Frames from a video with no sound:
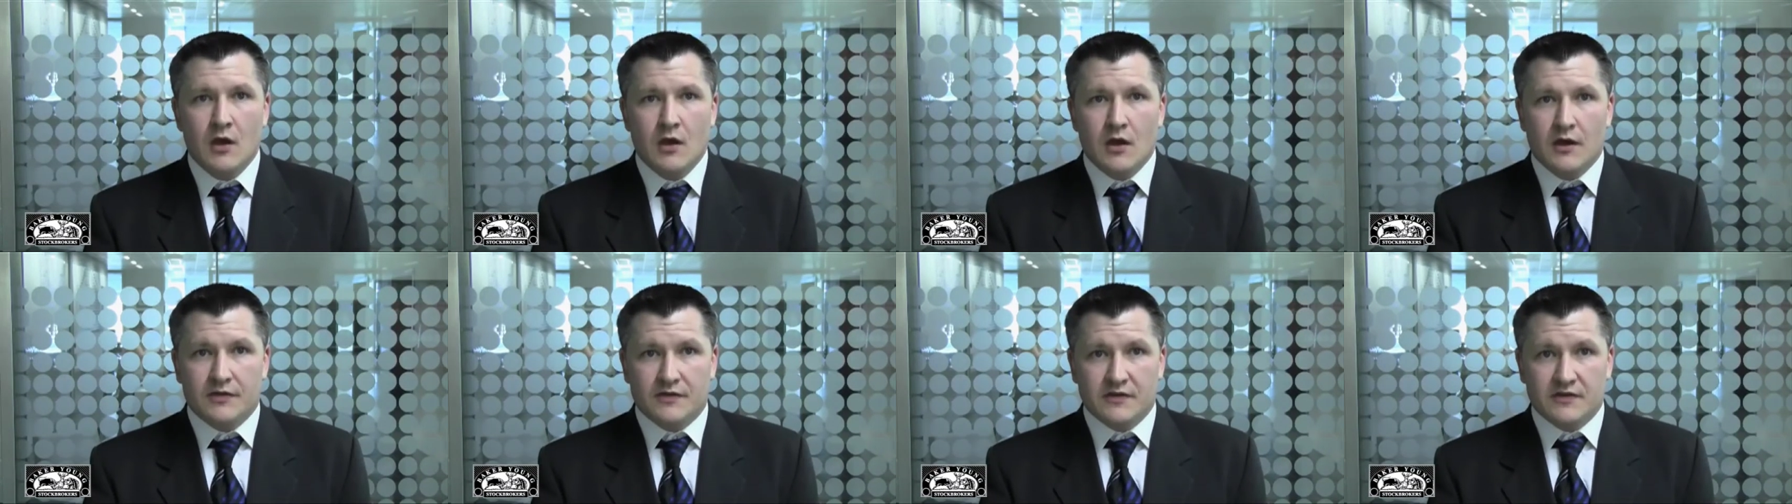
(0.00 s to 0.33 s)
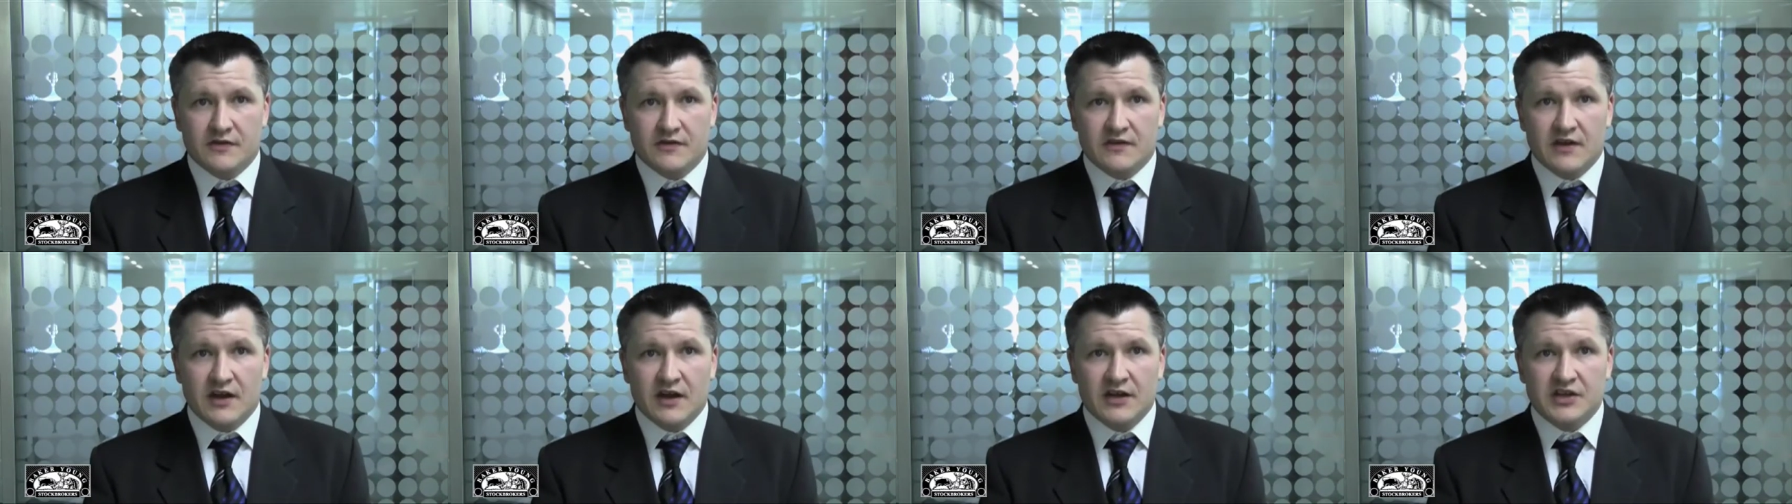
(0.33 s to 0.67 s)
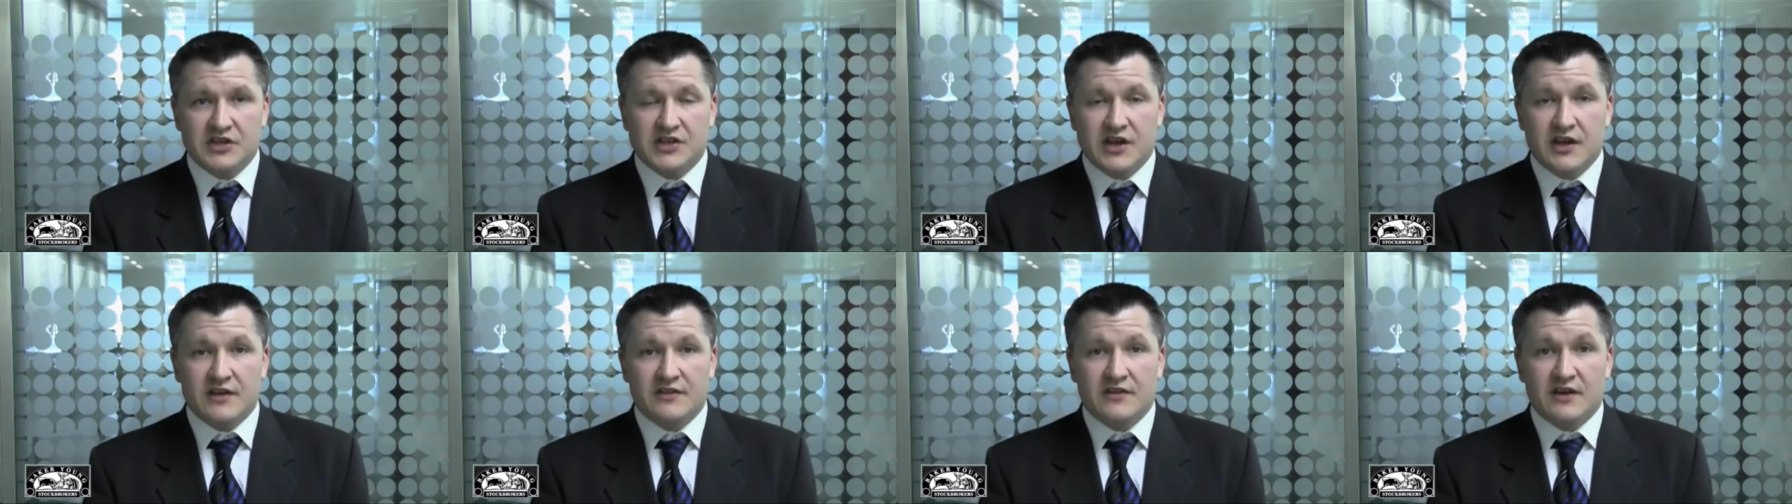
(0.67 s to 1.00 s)
At this stage,
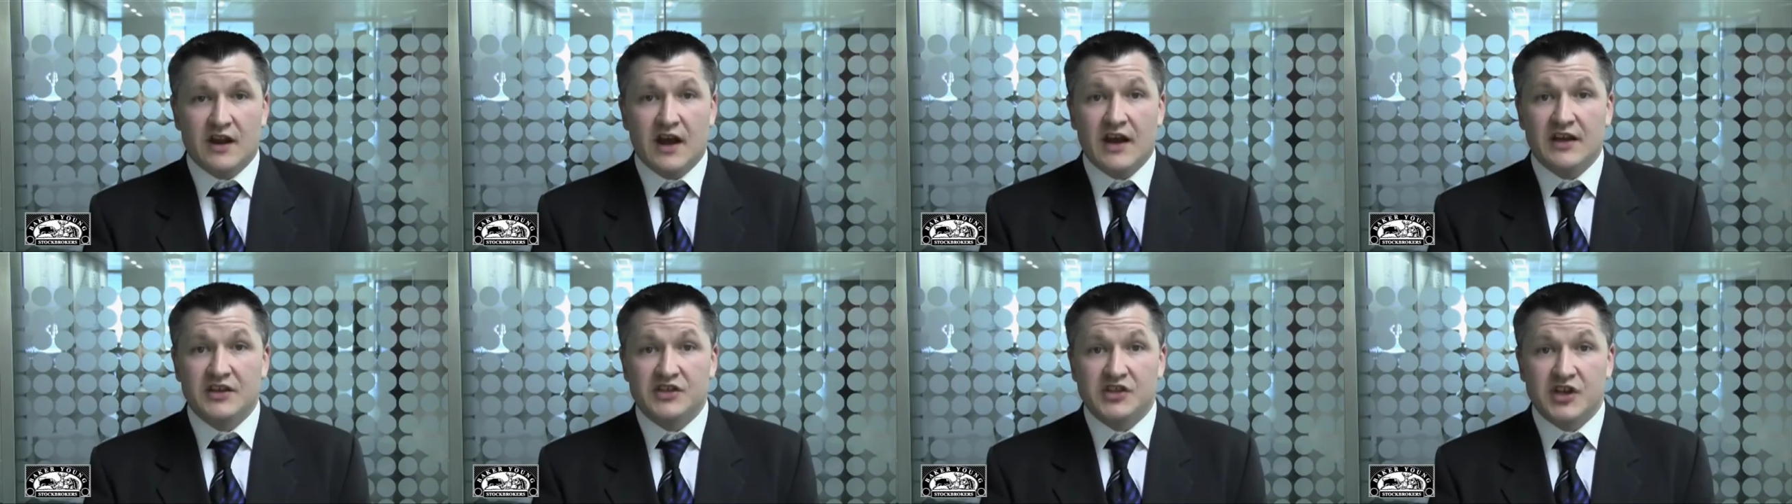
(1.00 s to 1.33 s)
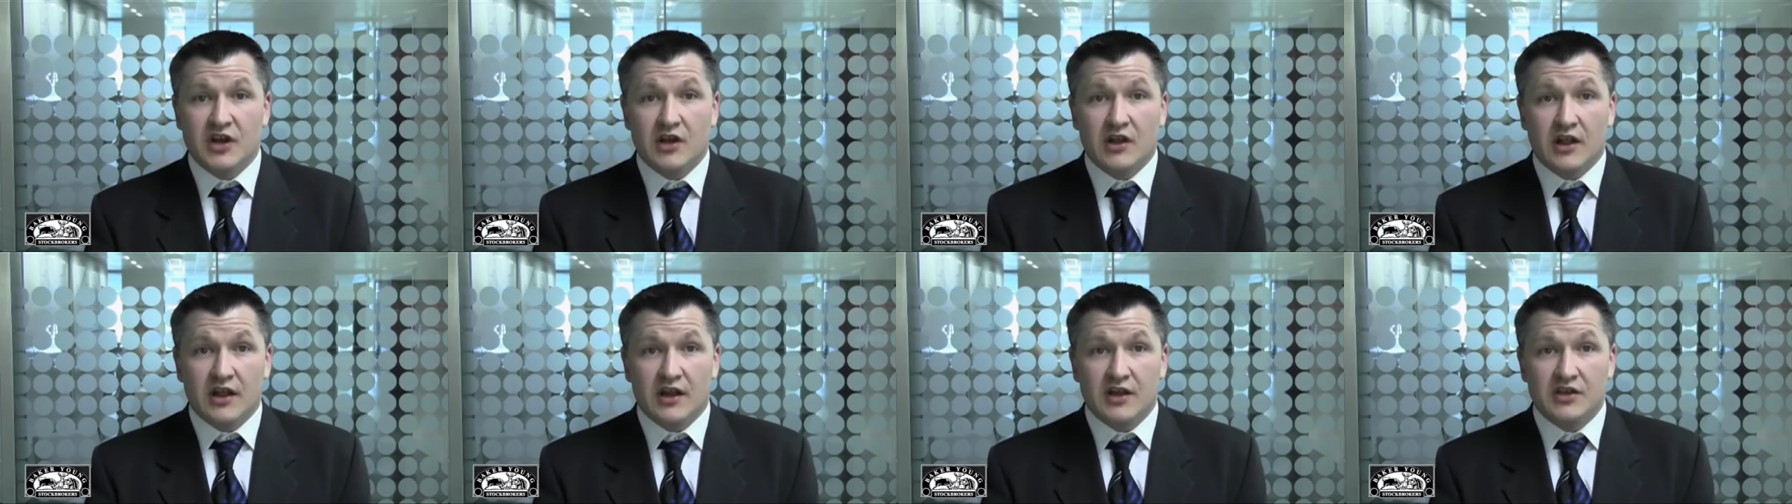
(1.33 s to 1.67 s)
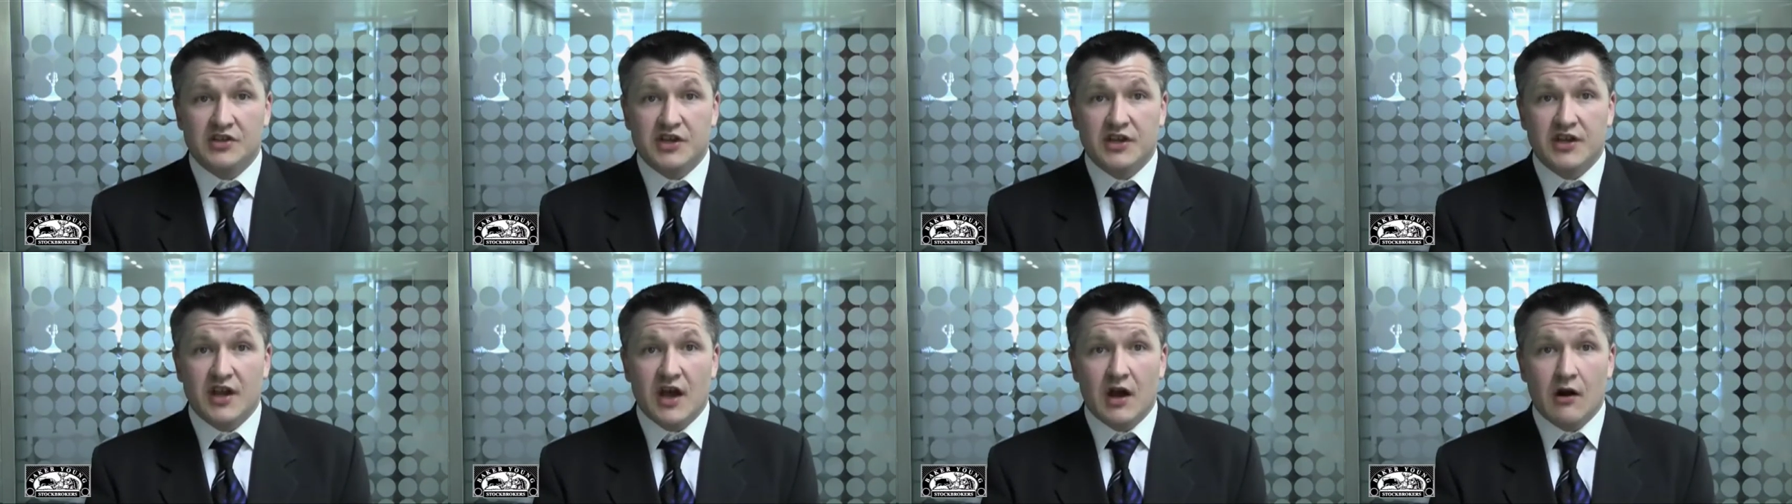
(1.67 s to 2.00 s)
shares in AGL
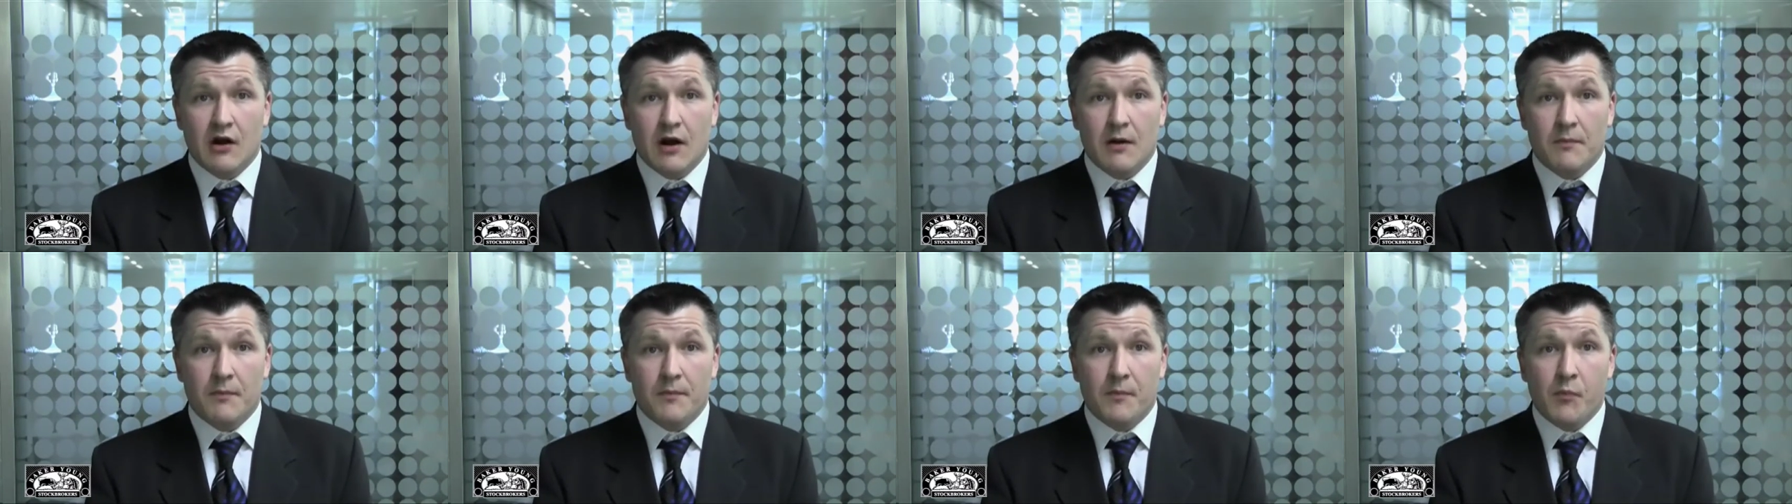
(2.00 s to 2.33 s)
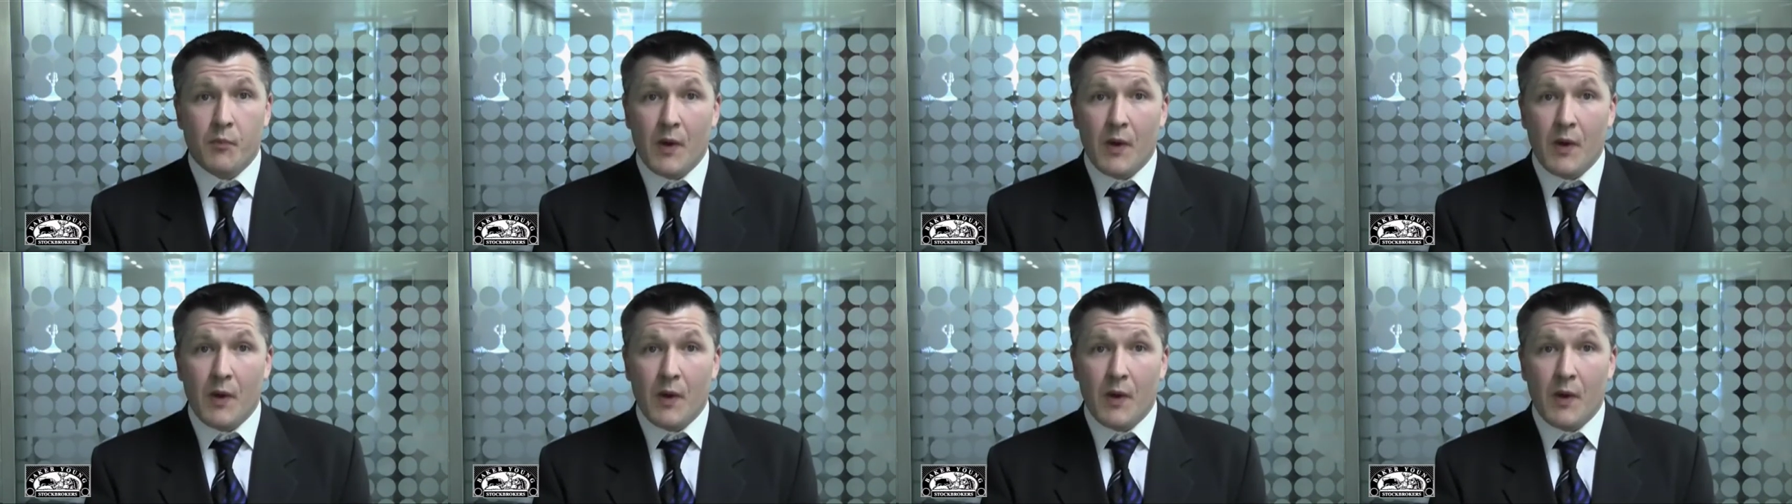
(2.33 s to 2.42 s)
Energy are up